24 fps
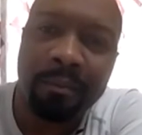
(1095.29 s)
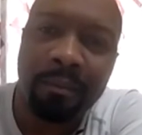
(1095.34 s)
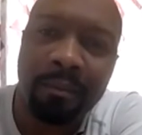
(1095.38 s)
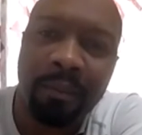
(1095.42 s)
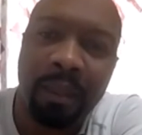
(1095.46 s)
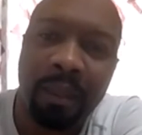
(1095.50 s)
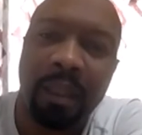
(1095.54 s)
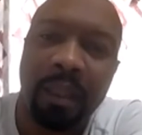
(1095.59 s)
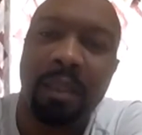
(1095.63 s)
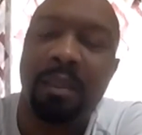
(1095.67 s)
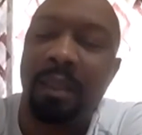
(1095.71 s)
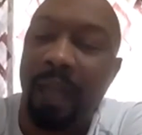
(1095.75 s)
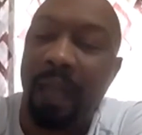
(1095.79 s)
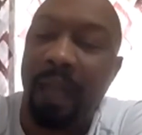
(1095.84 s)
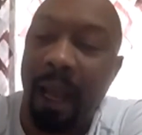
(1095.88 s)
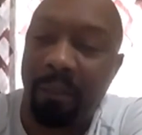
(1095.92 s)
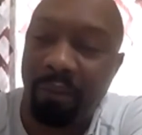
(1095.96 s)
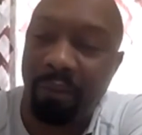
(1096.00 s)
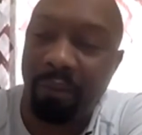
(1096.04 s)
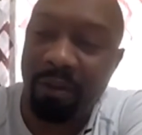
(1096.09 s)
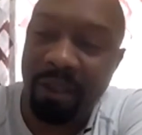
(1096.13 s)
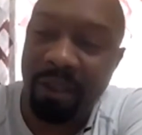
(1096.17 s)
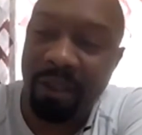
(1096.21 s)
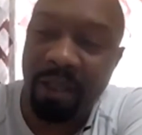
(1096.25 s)
He said, I
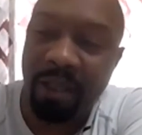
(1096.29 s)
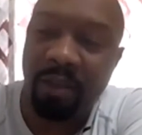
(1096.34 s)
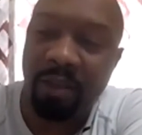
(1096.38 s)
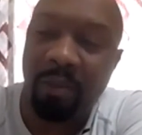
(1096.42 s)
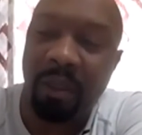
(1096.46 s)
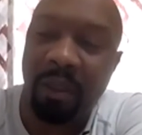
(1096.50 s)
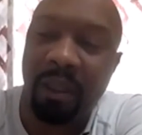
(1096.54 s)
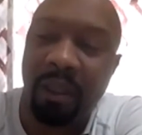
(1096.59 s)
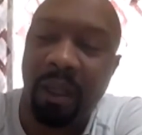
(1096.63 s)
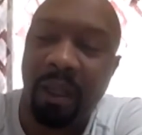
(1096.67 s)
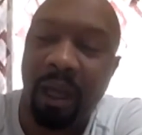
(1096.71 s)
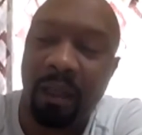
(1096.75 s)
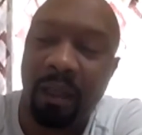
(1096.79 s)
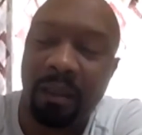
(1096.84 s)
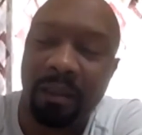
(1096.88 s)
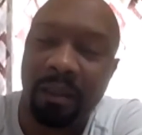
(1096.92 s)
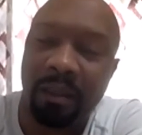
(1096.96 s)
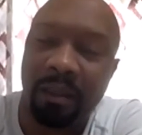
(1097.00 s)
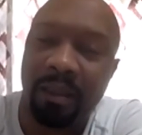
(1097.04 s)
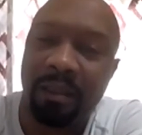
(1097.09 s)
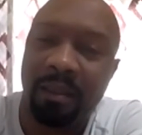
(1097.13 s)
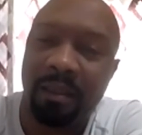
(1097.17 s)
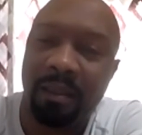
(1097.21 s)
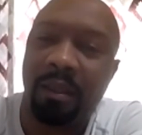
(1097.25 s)
appreciate you being honest. He
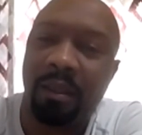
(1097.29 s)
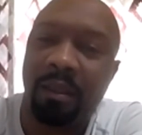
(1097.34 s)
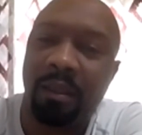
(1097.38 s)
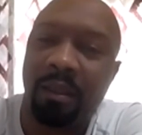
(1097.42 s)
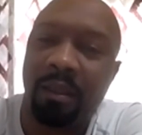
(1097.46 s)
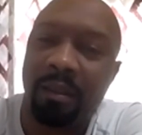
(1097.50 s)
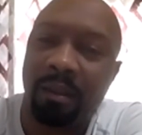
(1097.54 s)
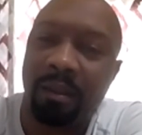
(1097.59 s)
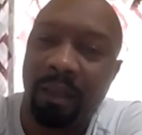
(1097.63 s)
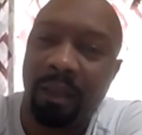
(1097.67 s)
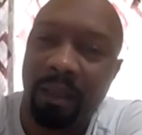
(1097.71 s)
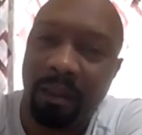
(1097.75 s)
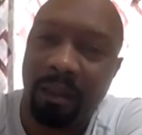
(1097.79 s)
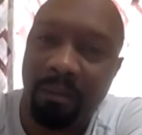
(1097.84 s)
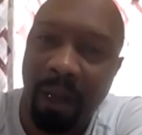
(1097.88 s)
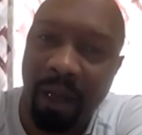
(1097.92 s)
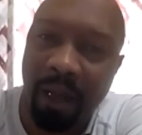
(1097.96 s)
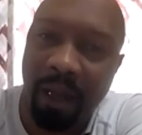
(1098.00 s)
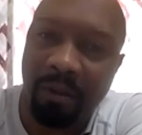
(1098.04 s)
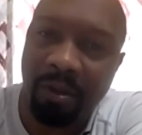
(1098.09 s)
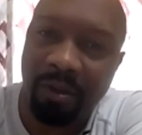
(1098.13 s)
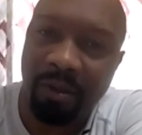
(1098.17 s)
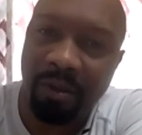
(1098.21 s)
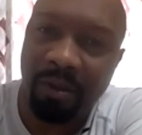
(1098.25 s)
said, the good thing
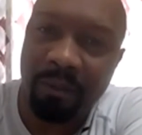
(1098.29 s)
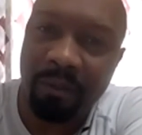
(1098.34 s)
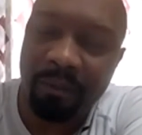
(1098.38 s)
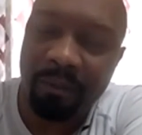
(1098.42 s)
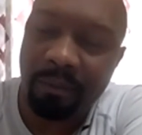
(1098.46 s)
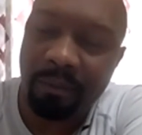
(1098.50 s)
about you,